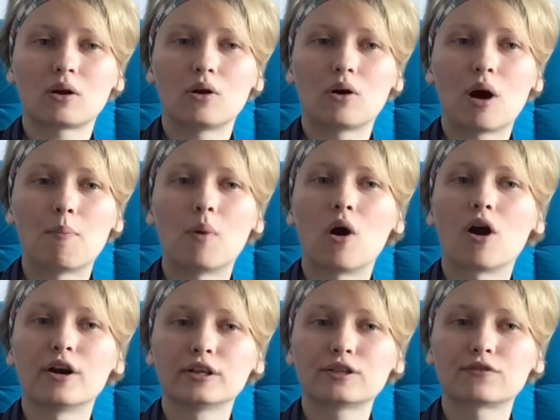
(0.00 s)

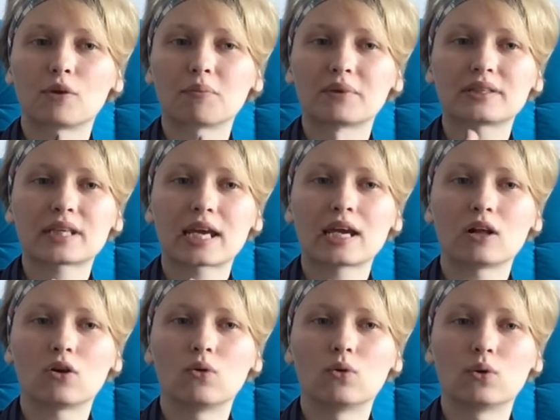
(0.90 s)
apart from the
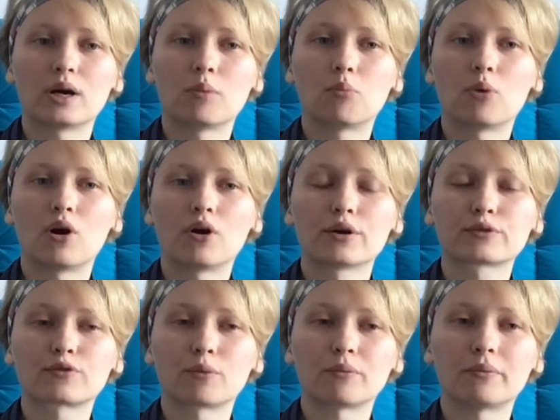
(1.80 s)
tail or apart
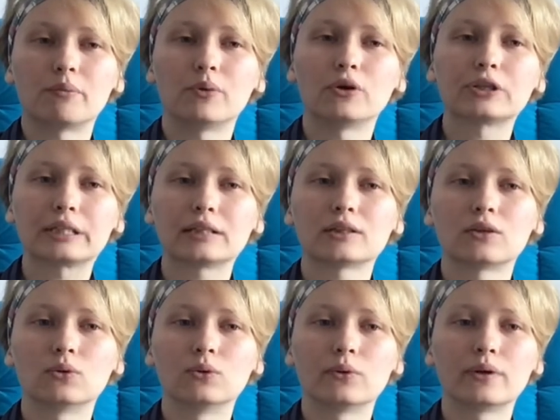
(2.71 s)
from the body
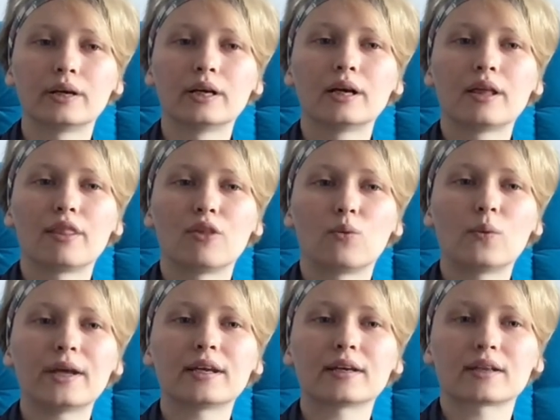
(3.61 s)
or the
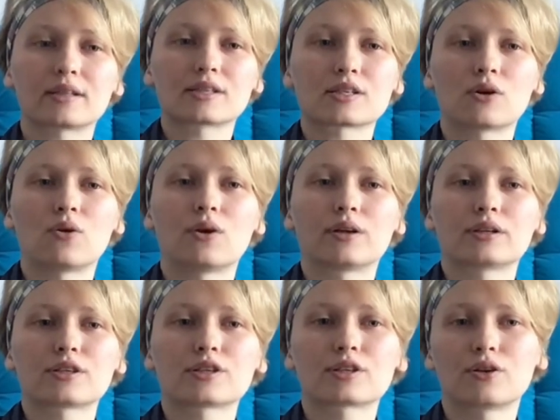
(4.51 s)
wing and so on.
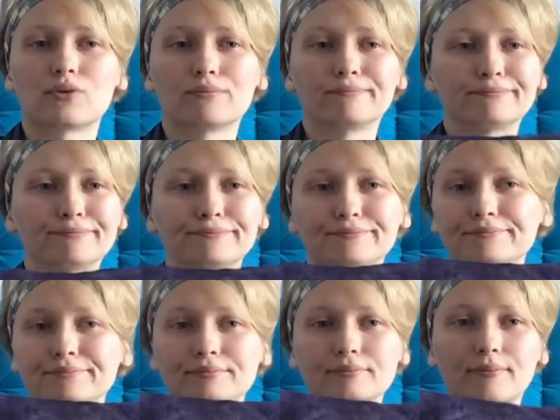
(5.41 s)
So
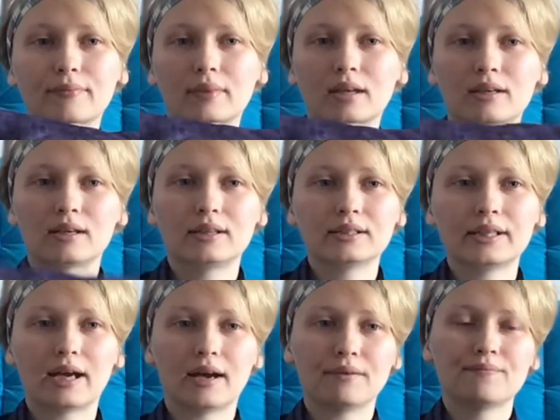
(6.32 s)

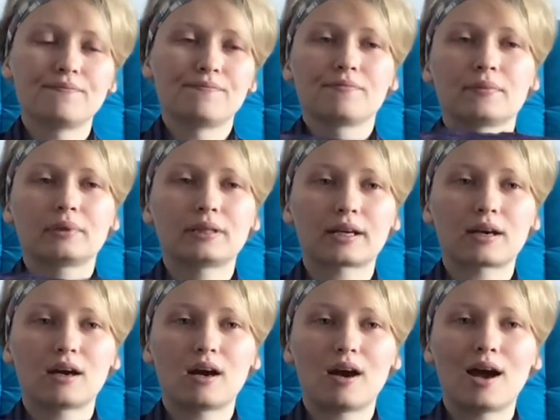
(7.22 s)
yeah, like
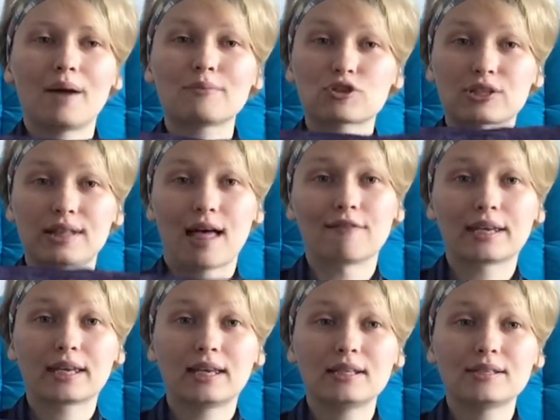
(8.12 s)
I'm just
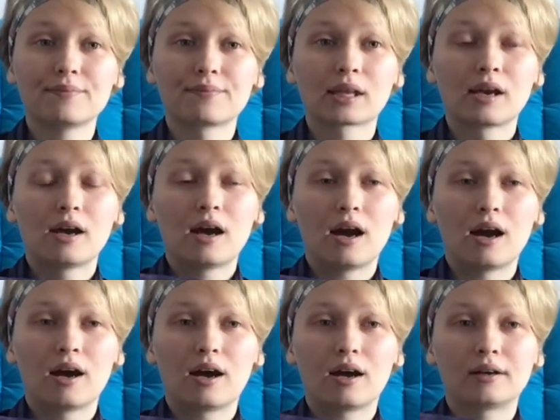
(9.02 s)
loving it.
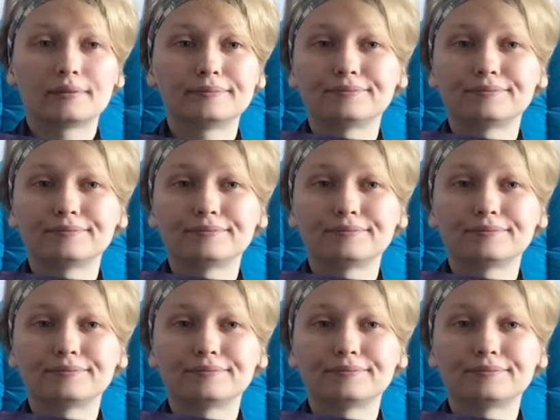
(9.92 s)
Um,